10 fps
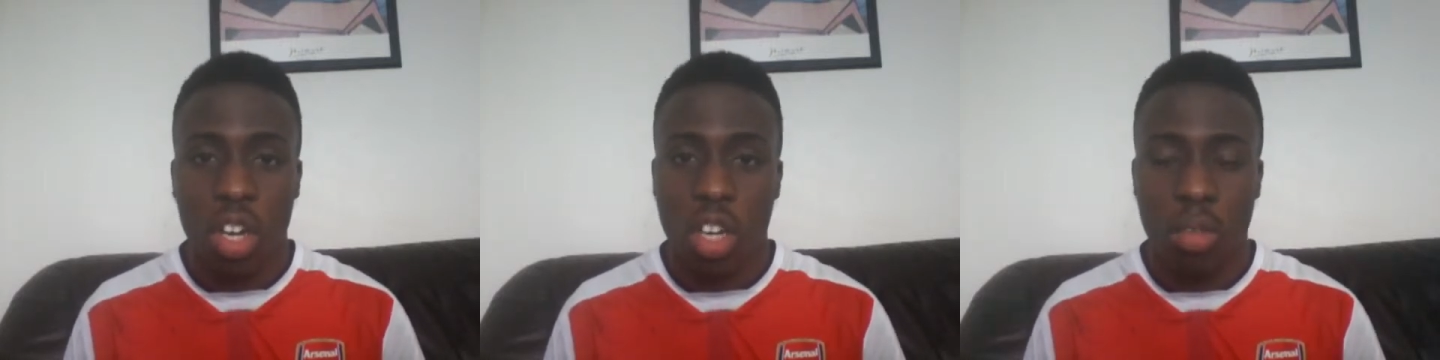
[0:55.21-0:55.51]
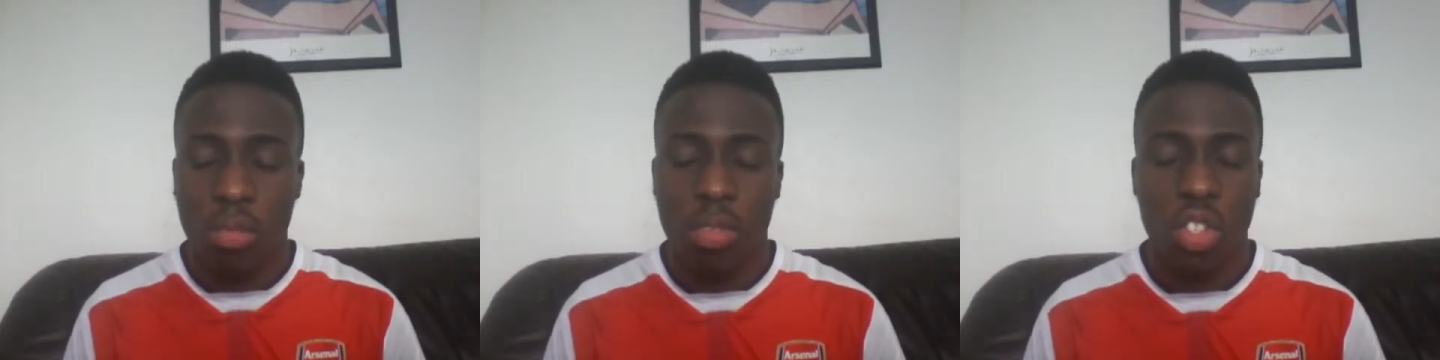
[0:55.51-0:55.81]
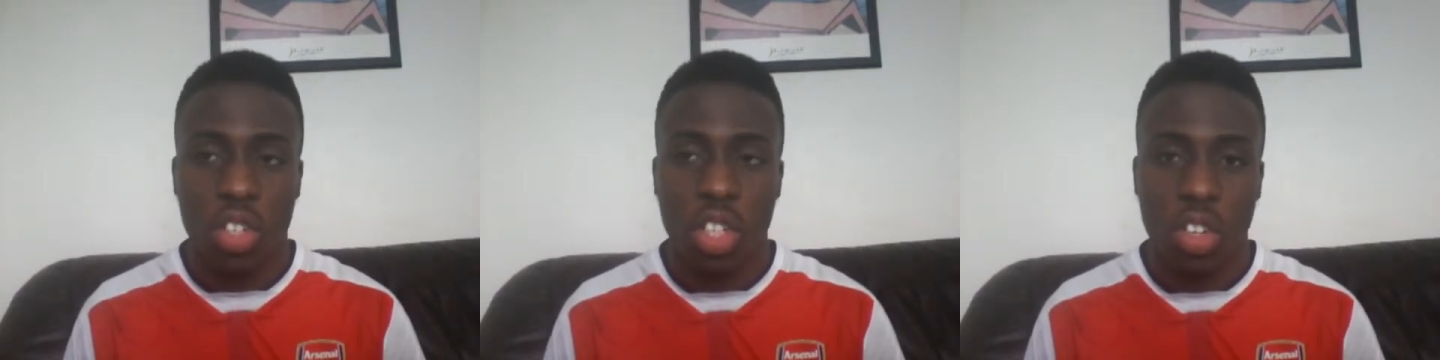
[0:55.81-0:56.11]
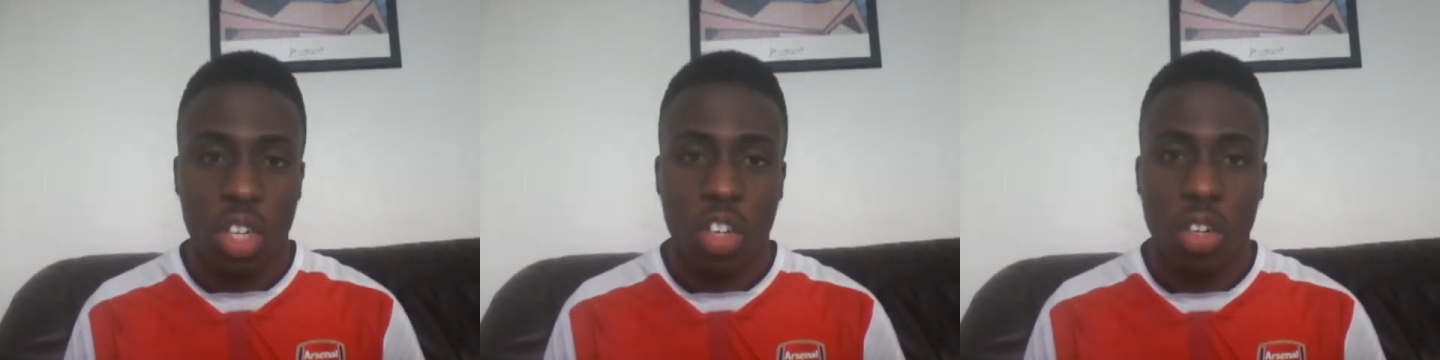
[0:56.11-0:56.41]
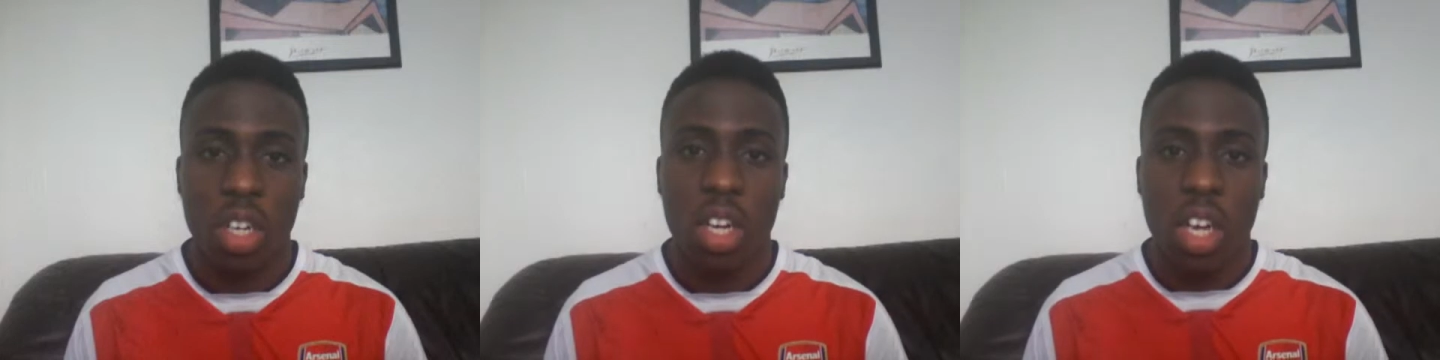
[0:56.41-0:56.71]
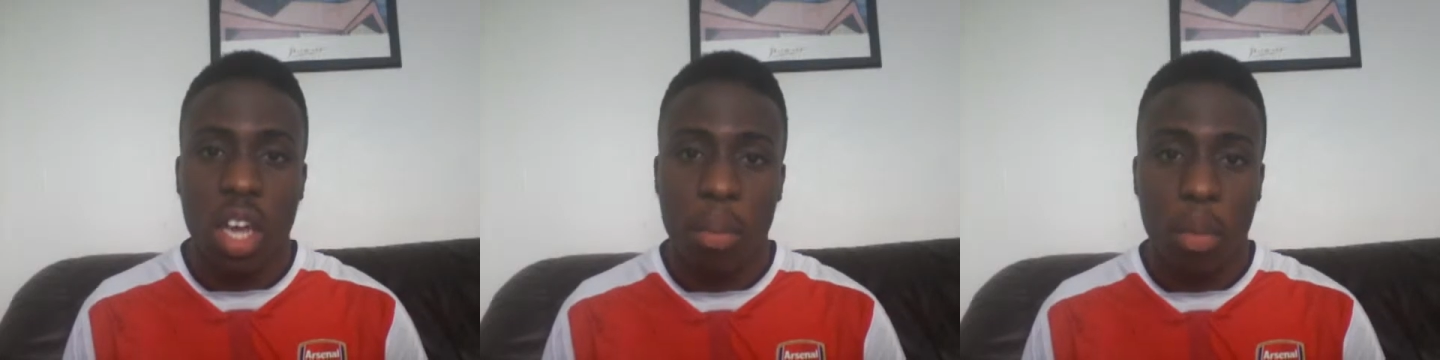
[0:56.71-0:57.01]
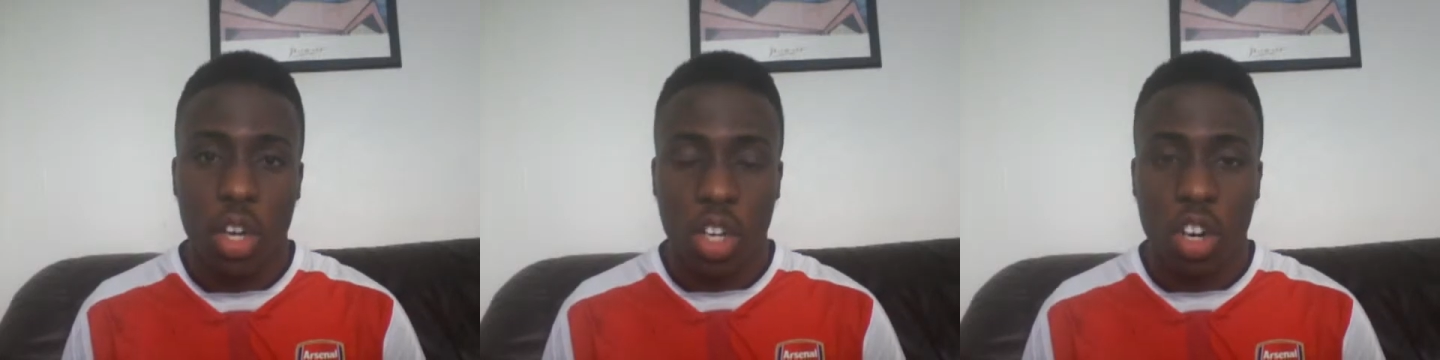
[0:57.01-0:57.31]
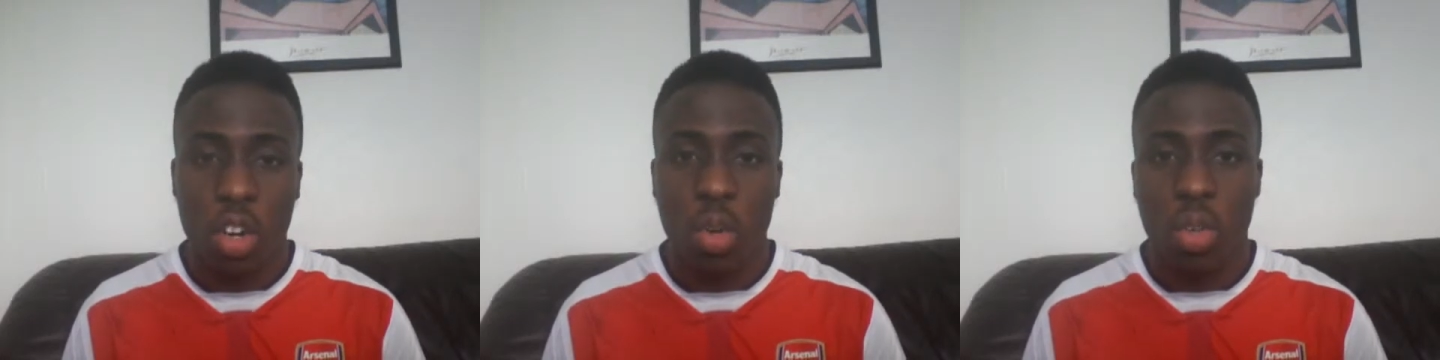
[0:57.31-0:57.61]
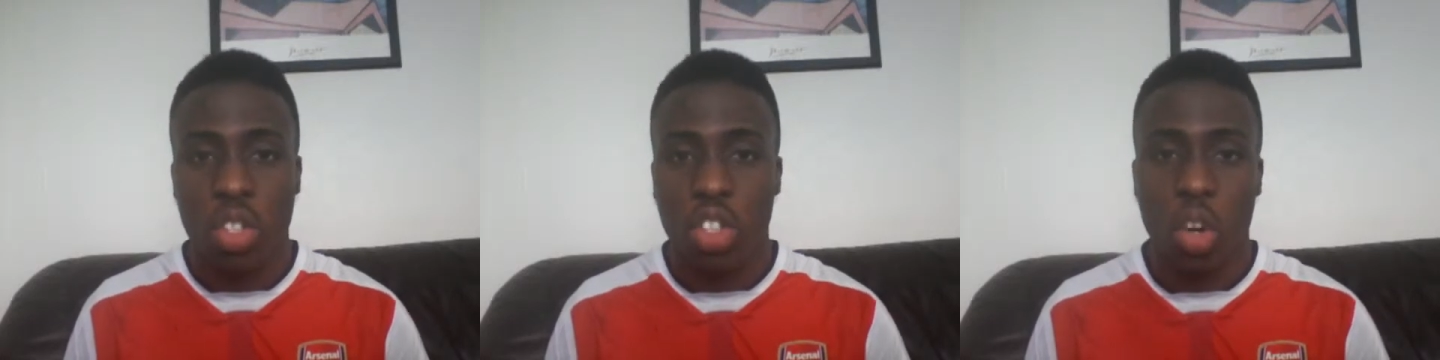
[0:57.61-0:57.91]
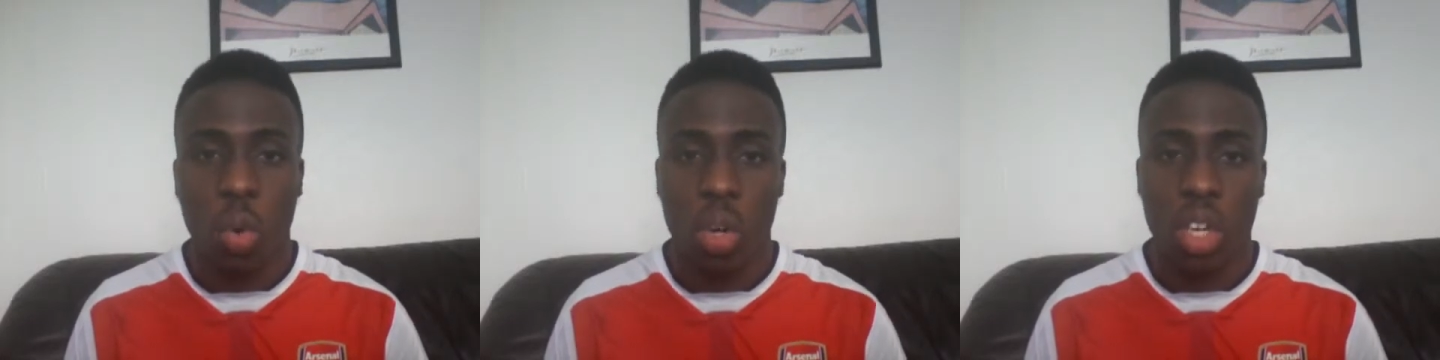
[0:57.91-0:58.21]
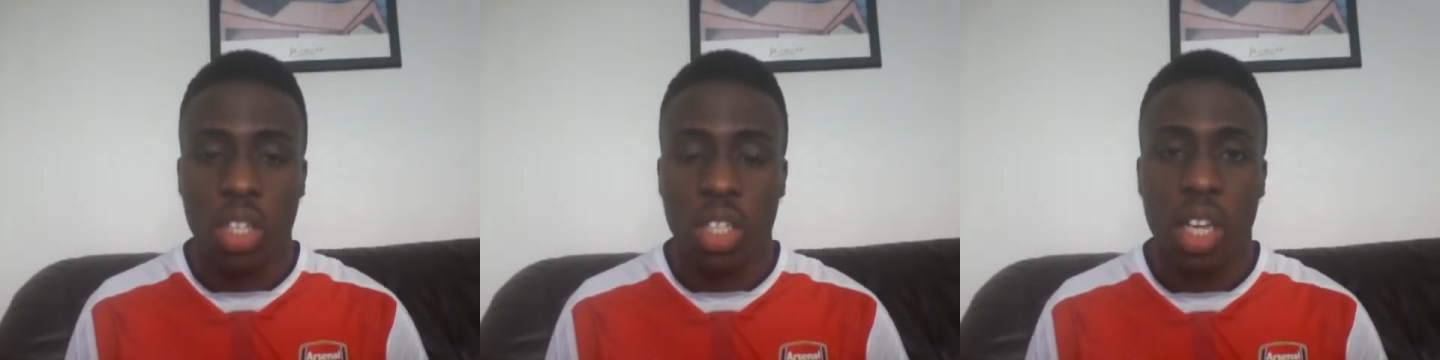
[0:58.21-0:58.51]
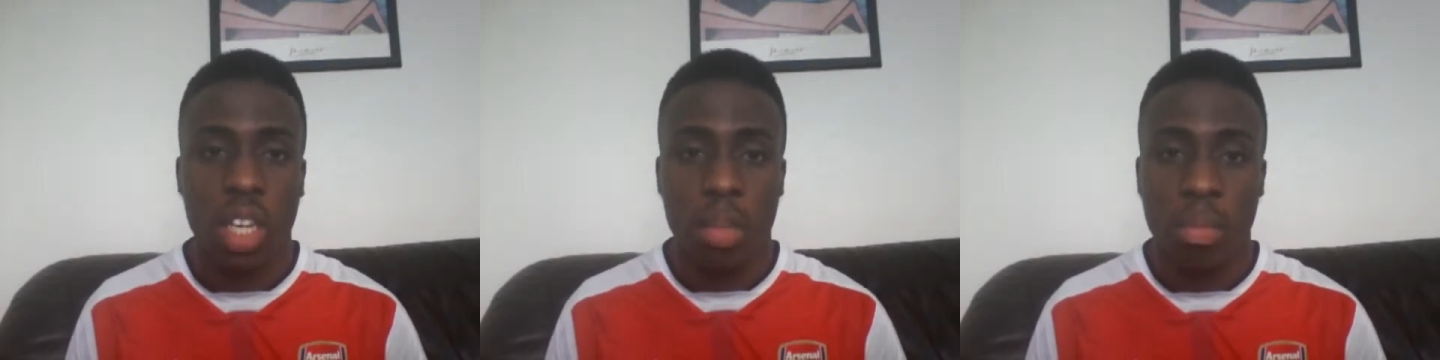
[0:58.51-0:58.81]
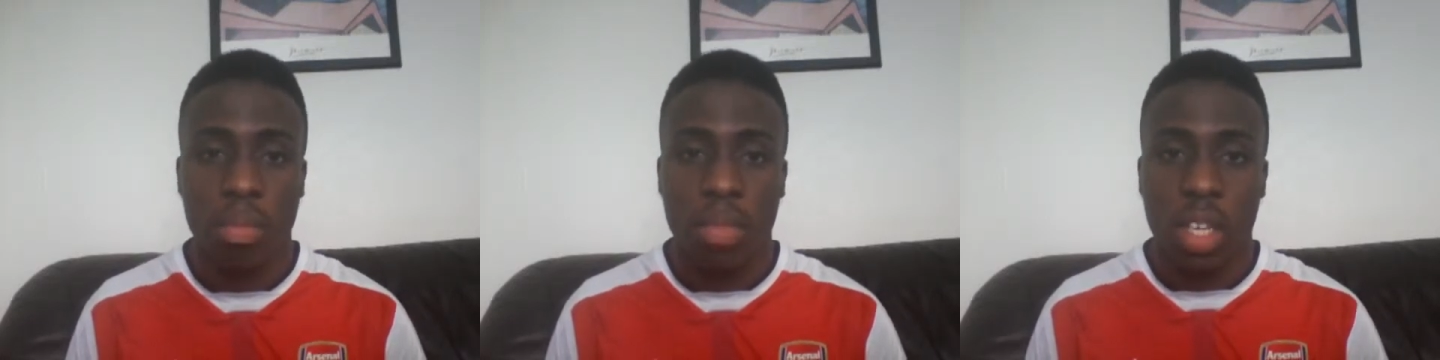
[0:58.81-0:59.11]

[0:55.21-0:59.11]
um, sorry, not Leon, Monaco don't want to sell him,